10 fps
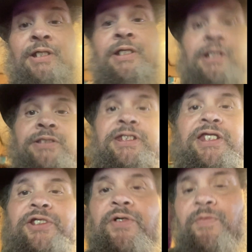
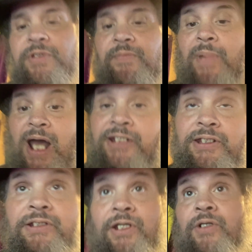Continuing with the
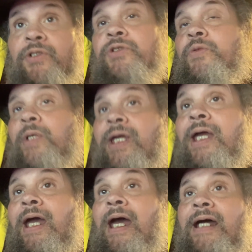boxing news, we
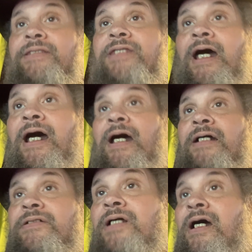had uh,
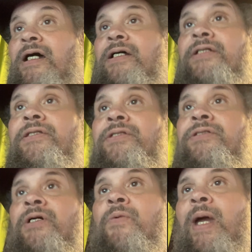uh
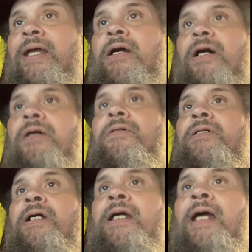the Waco
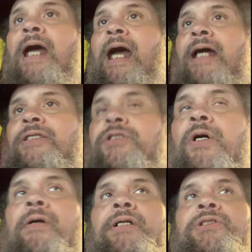and
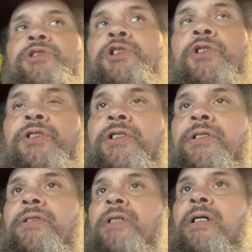Torres
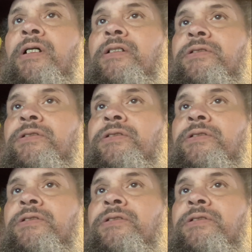Jr.